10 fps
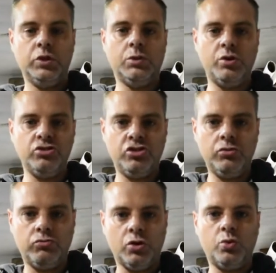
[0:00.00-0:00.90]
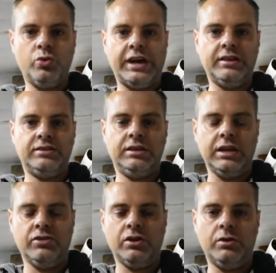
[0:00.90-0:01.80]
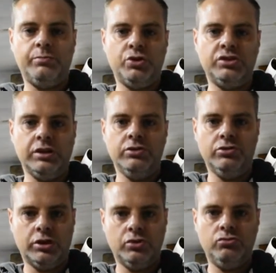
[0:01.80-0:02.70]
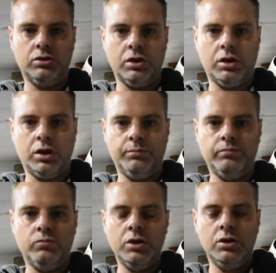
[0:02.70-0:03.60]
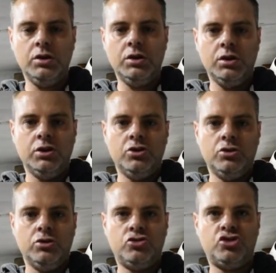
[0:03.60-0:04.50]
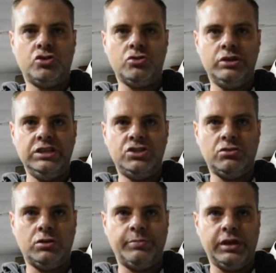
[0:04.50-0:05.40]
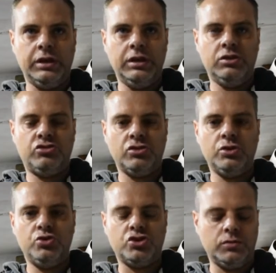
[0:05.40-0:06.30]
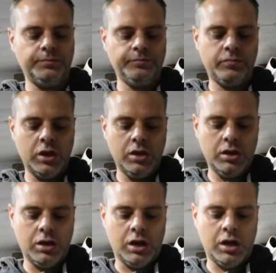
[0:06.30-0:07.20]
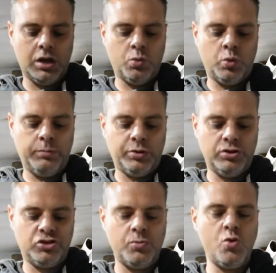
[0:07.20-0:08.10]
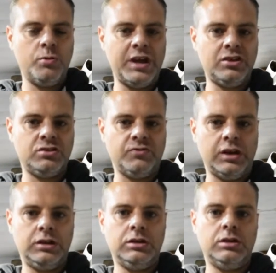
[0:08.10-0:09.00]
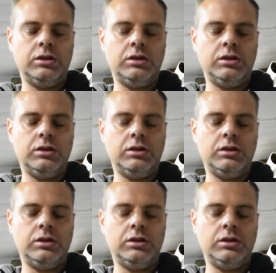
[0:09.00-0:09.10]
Now, once you've got all that together and put together your own um, sugary, syrupy solution, uh, we put a small amount of it.